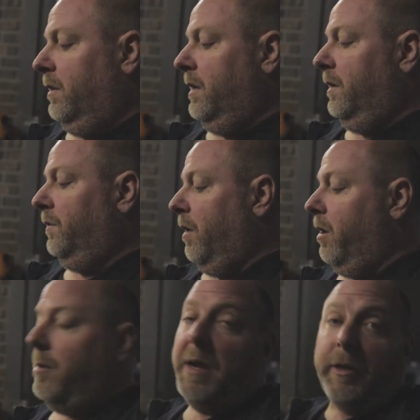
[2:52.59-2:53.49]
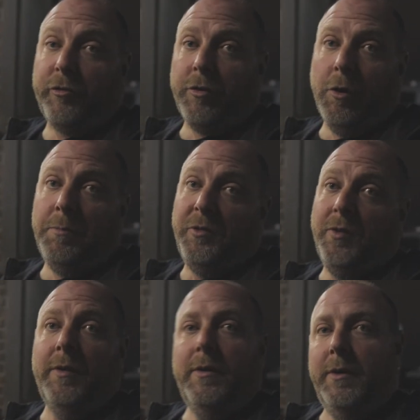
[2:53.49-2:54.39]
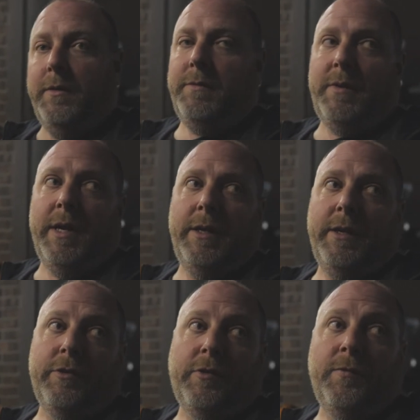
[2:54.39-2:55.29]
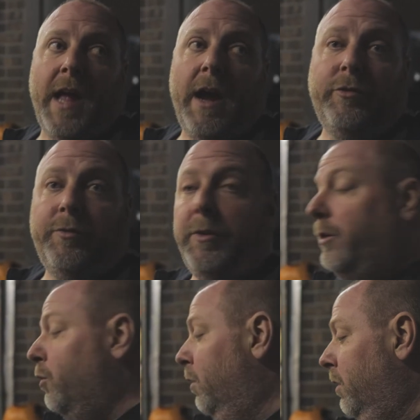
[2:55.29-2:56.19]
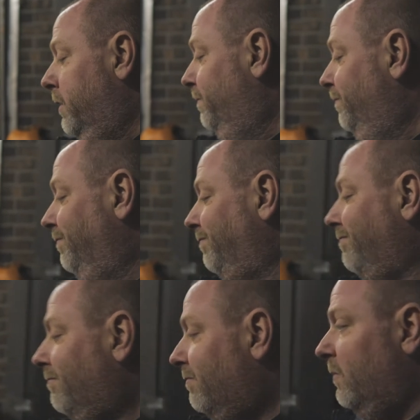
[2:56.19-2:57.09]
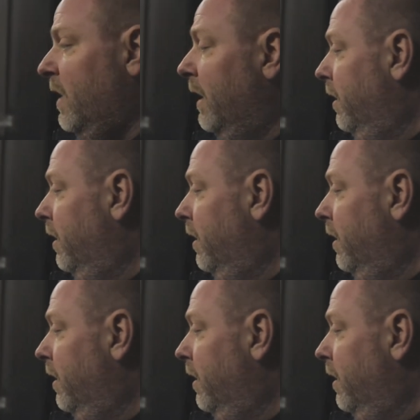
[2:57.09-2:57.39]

These are mega strobes, and they just flash really cool and, I don't